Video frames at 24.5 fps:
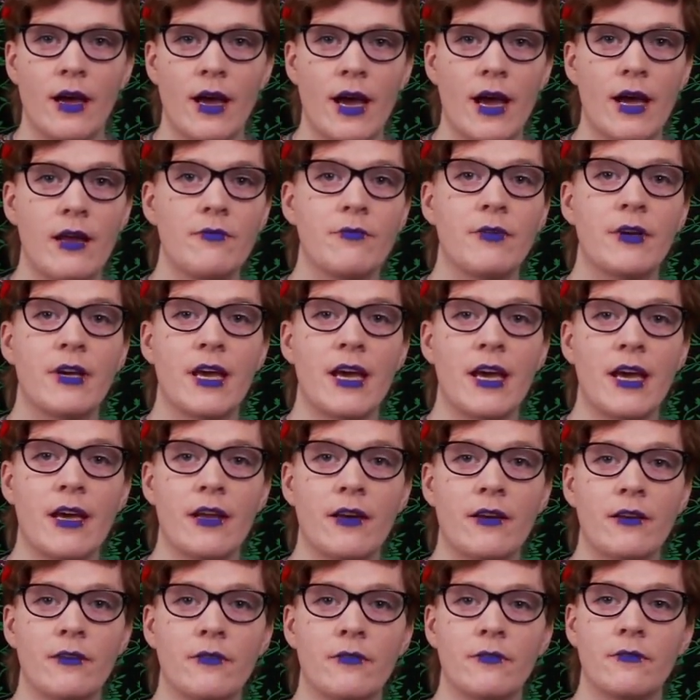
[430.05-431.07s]

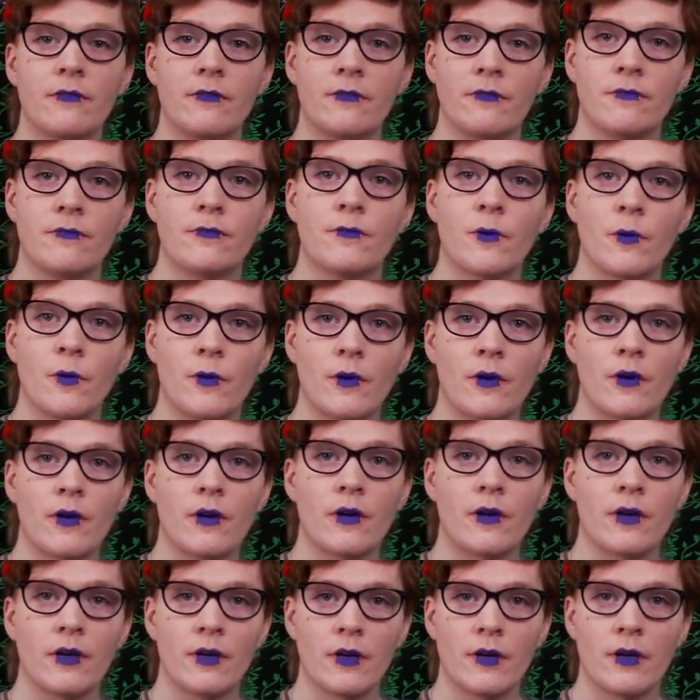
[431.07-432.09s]
advocate
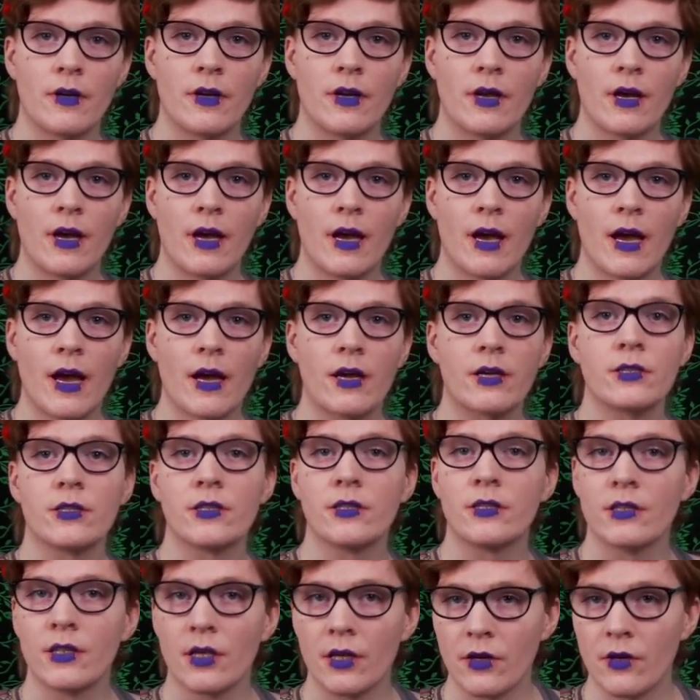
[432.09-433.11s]
for
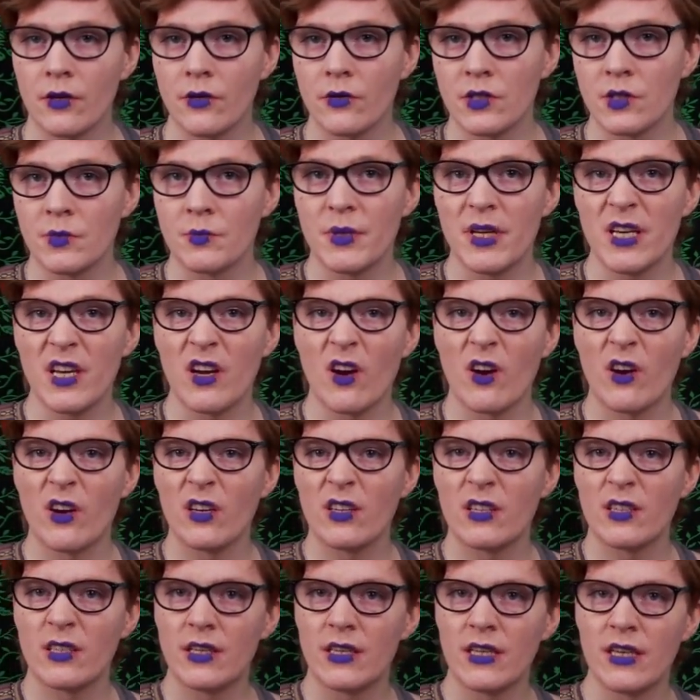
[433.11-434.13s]
action that goes
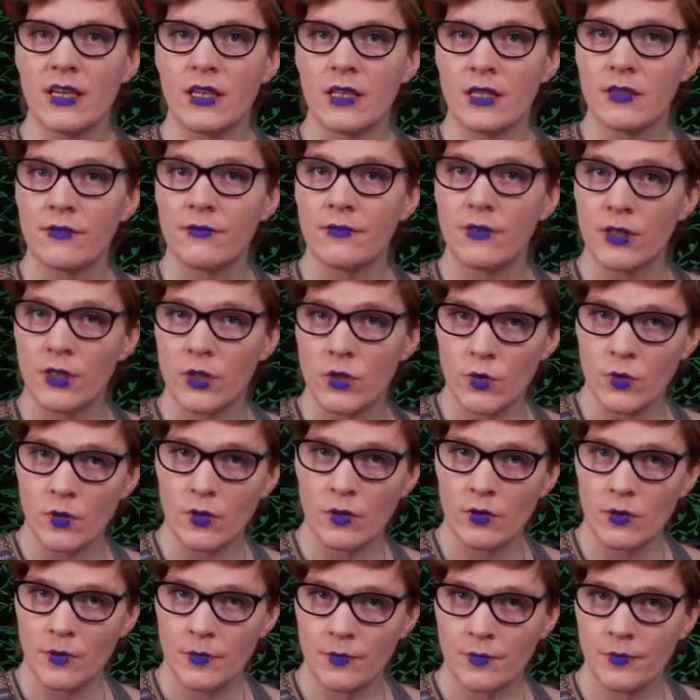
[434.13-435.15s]
beyond the
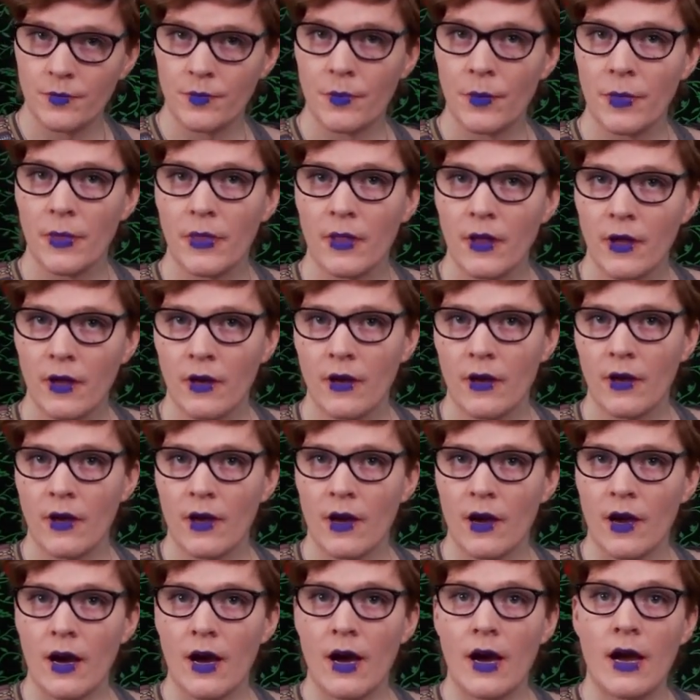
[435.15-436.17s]
individual.
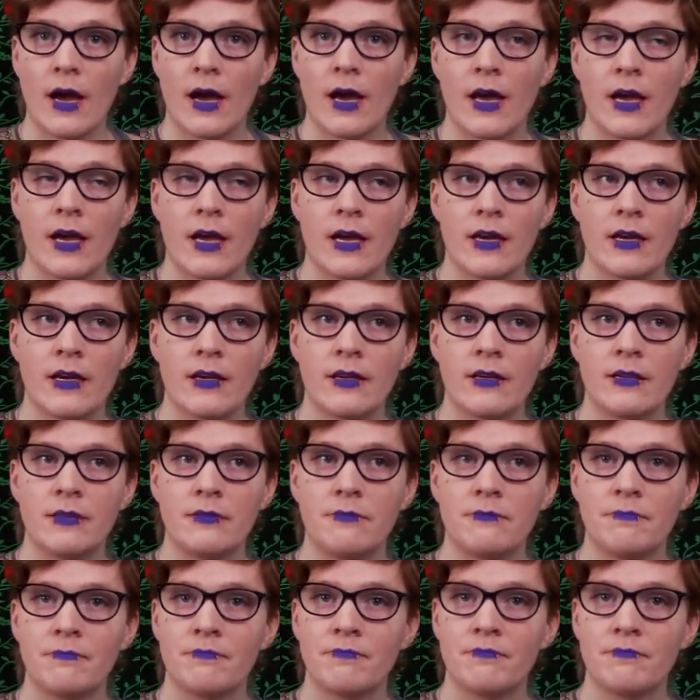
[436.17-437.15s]
I